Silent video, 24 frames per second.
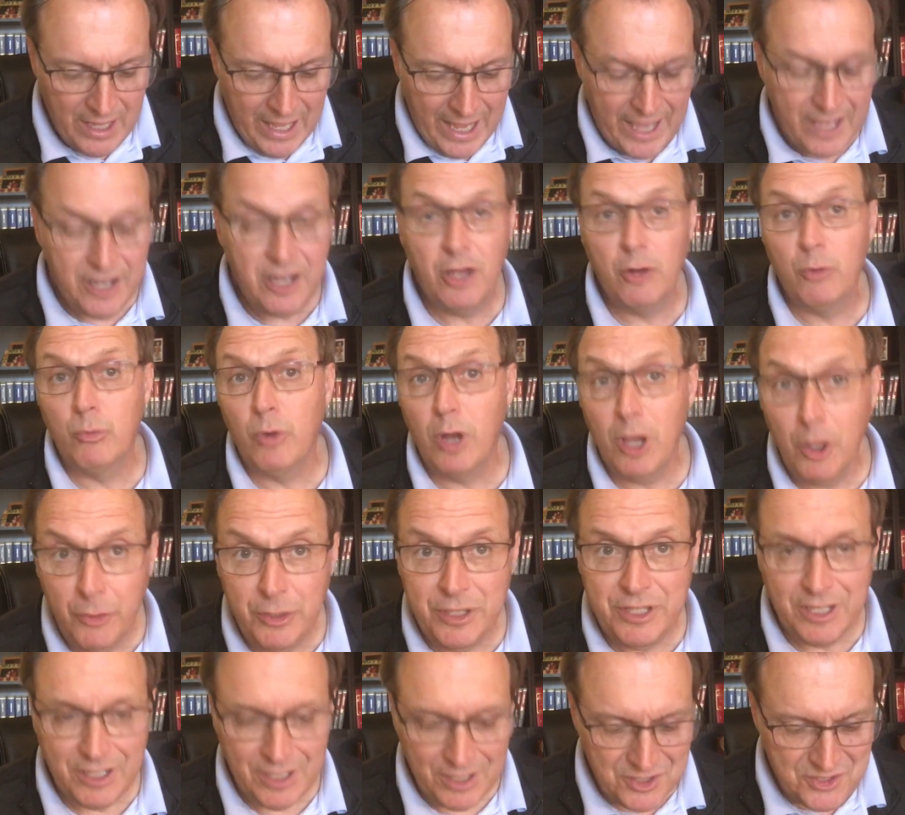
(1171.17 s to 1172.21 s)
And
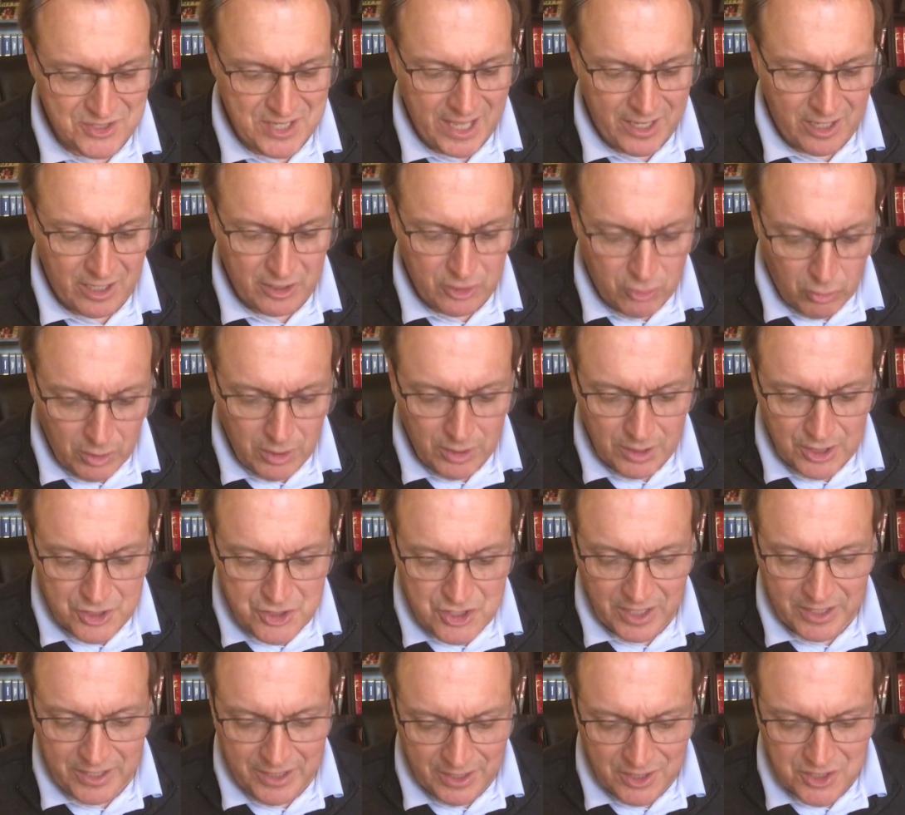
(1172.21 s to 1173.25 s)
Herodias had a grudge
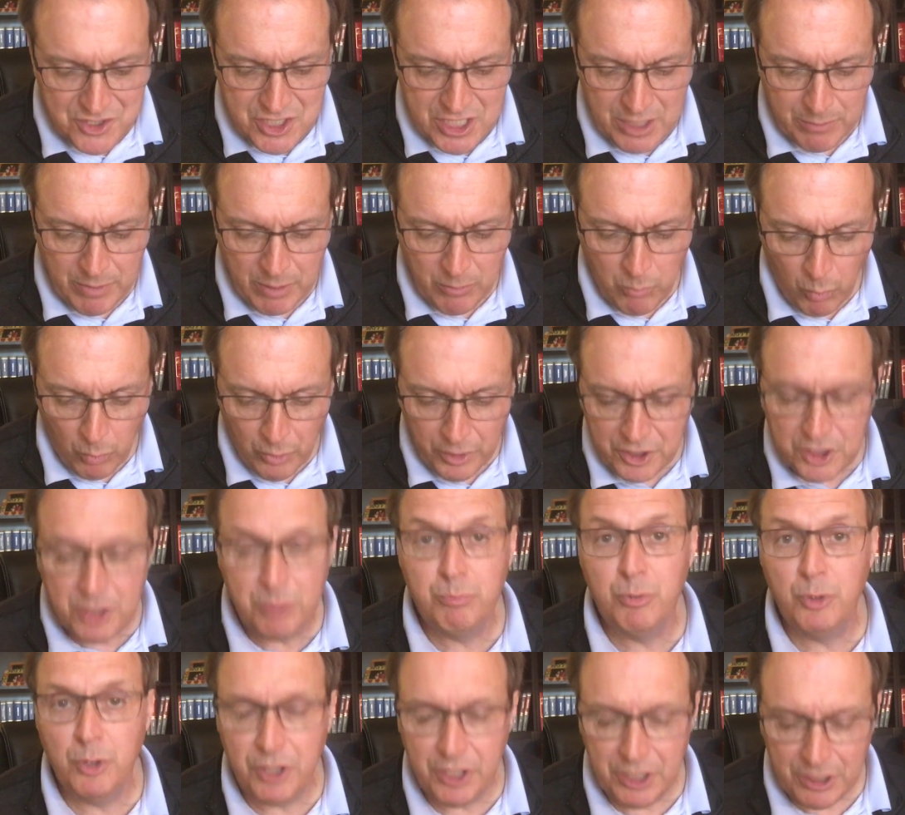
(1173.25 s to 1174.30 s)
against him and wanted to
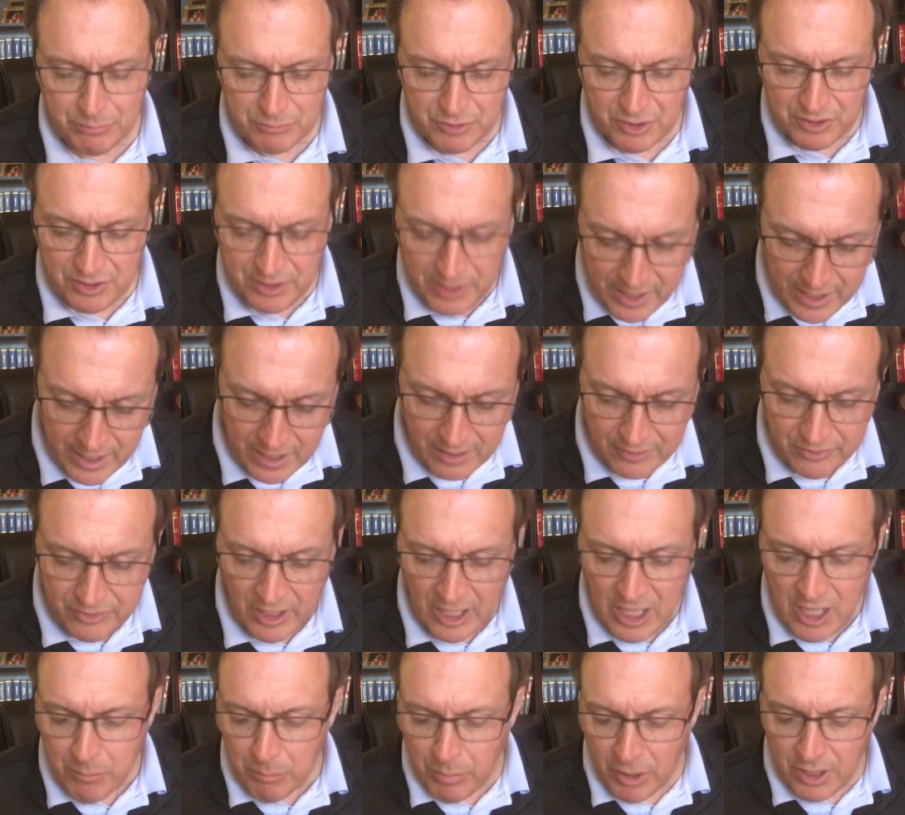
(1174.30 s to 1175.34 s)
put him to death,
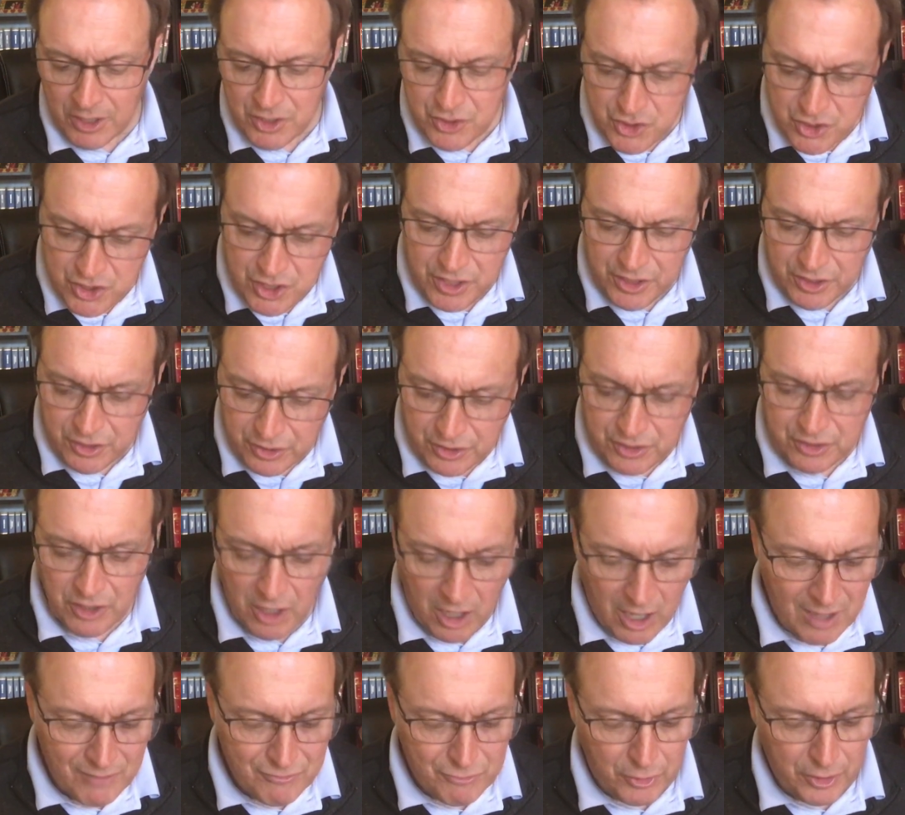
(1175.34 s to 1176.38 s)
but she could
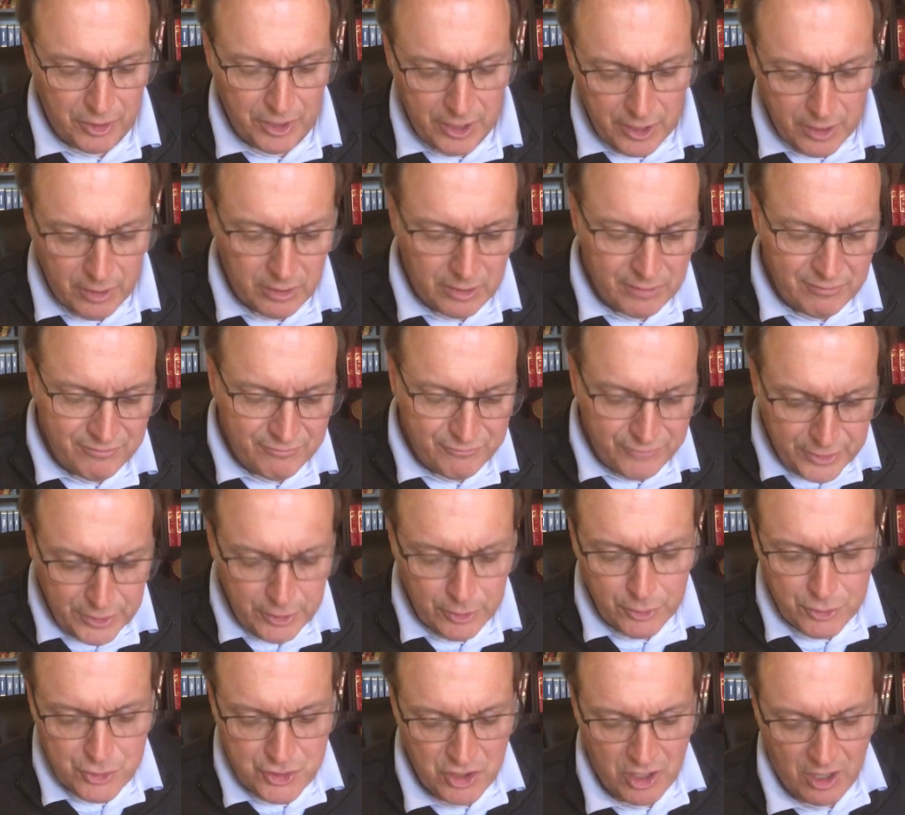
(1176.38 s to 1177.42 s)
not, for Herod
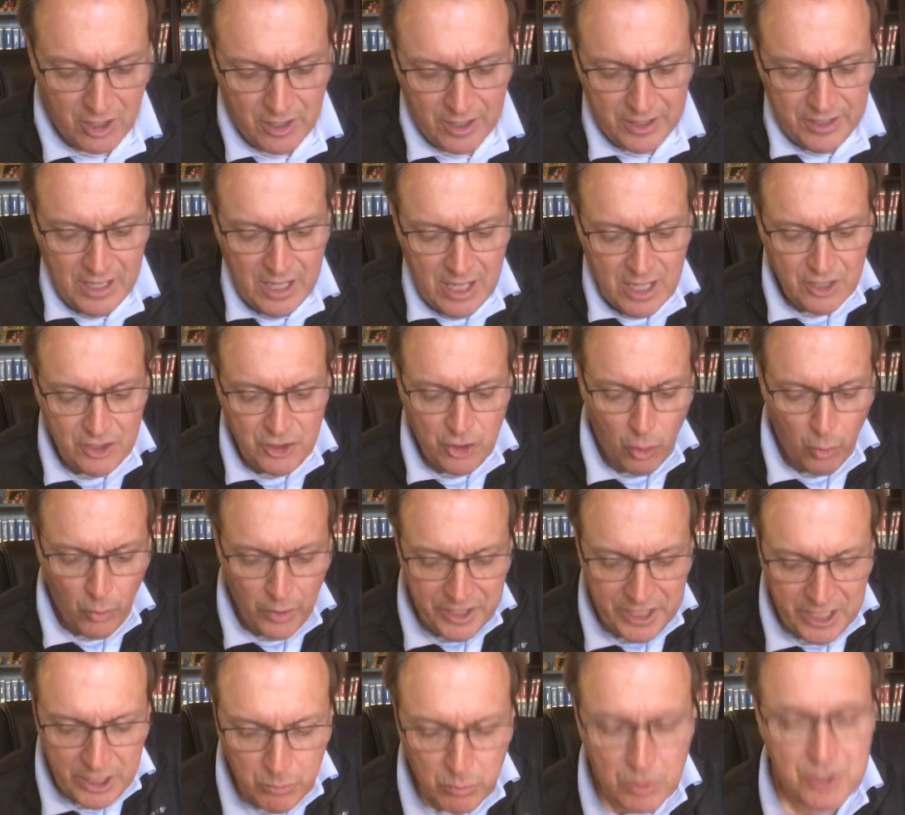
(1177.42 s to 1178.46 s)
feared John,
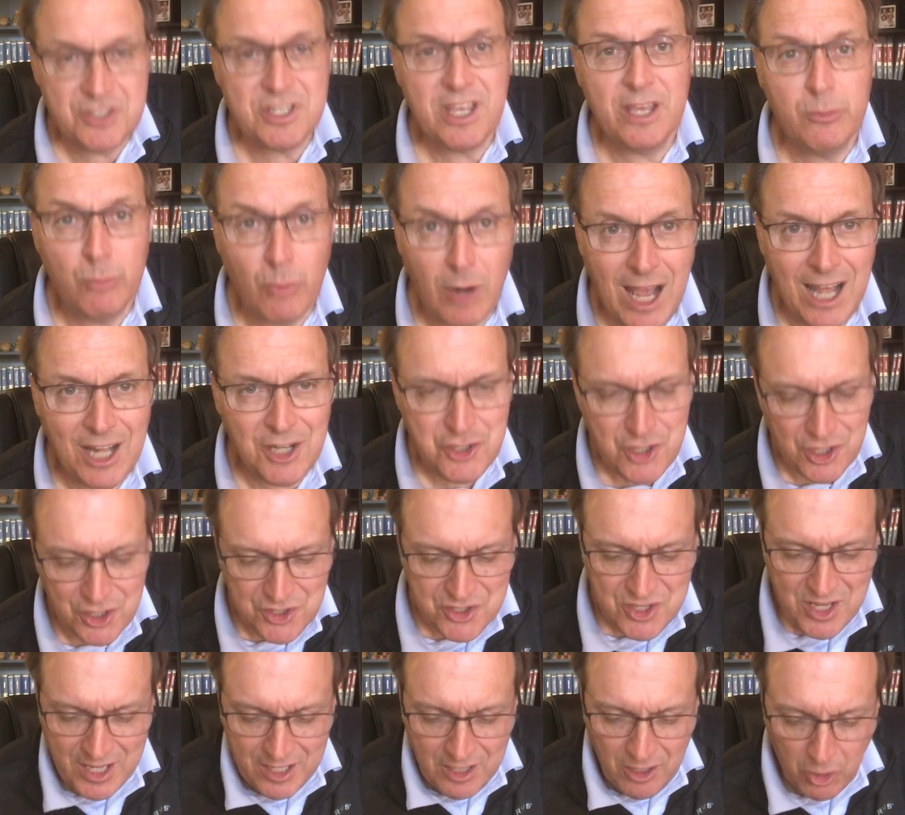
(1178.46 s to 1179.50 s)
knowing he was a
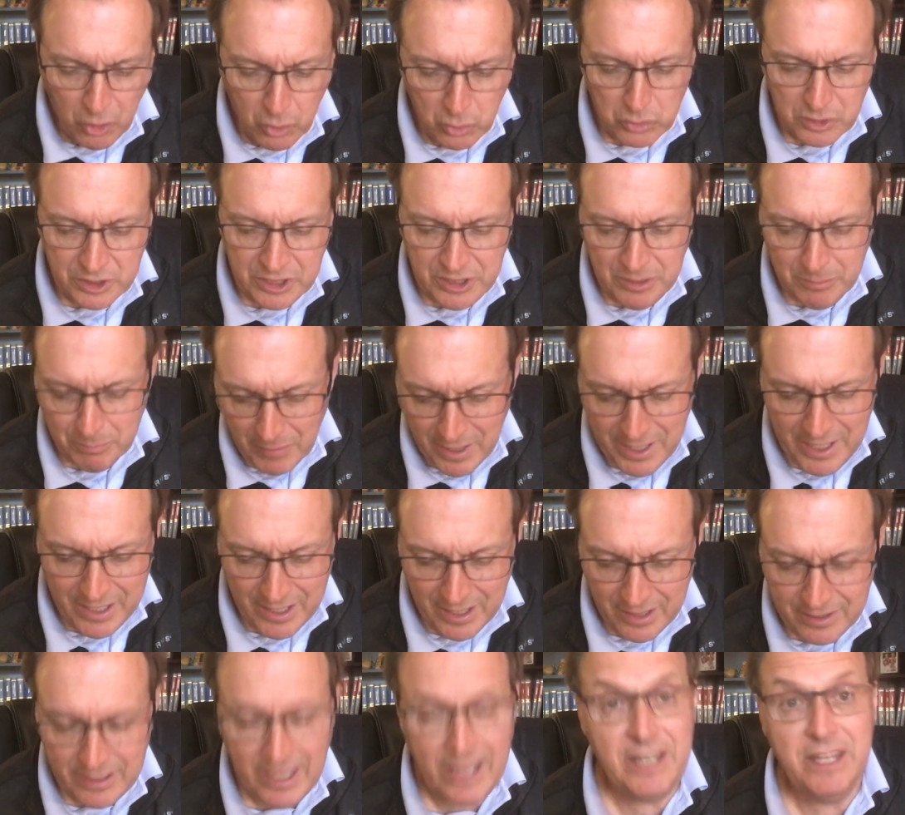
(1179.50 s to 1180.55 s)
righteous and holy
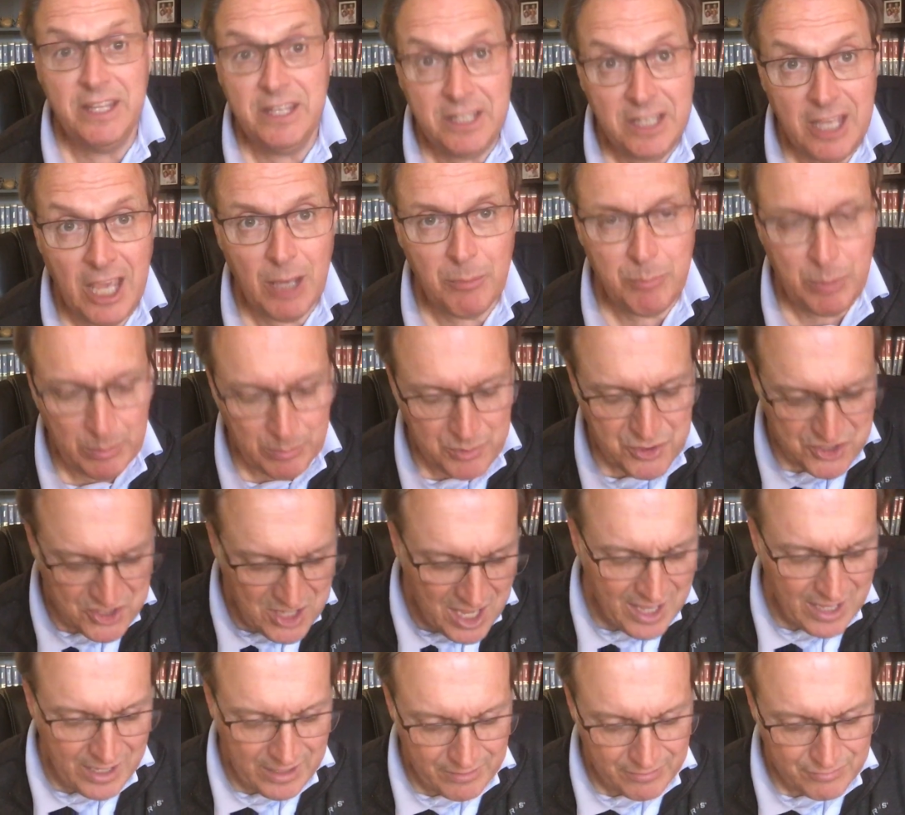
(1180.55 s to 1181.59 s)
man, and he kept him
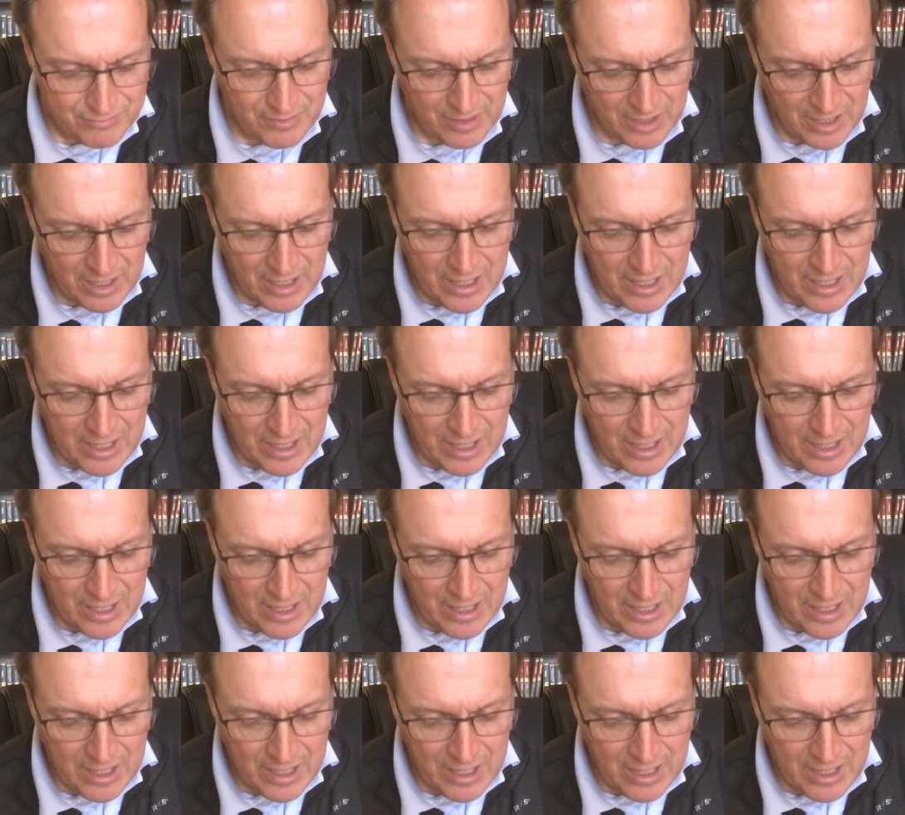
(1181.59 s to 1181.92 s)
safe.